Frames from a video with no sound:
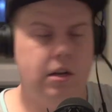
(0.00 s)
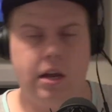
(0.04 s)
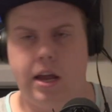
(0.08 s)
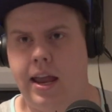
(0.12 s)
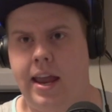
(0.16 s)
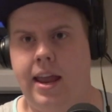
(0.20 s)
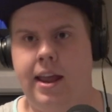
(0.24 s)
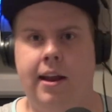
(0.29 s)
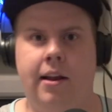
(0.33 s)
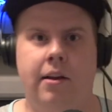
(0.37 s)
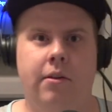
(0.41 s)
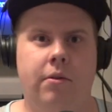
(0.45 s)

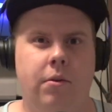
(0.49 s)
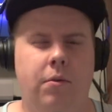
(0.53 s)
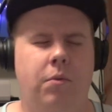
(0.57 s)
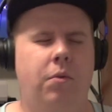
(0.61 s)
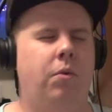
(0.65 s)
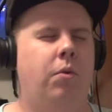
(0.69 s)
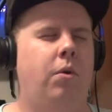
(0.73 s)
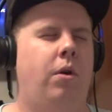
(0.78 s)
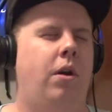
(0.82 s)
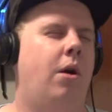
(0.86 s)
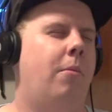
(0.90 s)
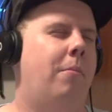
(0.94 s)
And
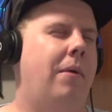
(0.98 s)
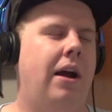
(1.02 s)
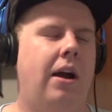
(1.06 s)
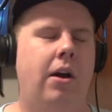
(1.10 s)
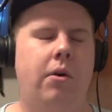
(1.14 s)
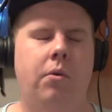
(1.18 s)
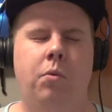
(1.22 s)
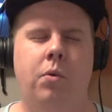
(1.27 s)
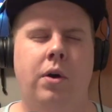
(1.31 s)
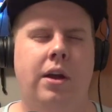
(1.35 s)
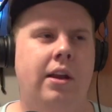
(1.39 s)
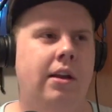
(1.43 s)
no
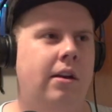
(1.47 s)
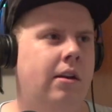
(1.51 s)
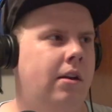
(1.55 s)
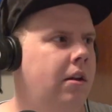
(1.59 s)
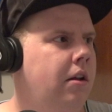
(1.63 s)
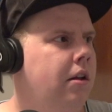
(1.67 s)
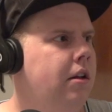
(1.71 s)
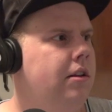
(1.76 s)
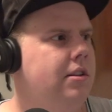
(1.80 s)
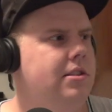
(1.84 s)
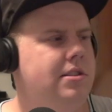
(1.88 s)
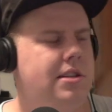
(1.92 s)
matter when
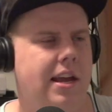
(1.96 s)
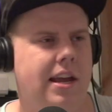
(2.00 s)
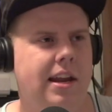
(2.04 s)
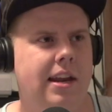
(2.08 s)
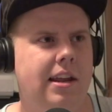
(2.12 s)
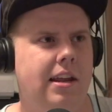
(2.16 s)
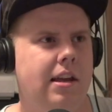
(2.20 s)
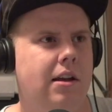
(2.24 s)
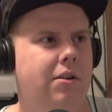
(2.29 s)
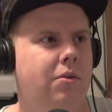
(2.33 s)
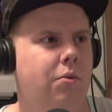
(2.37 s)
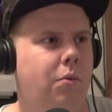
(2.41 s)

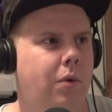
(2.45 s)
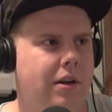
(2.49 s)
Tannehill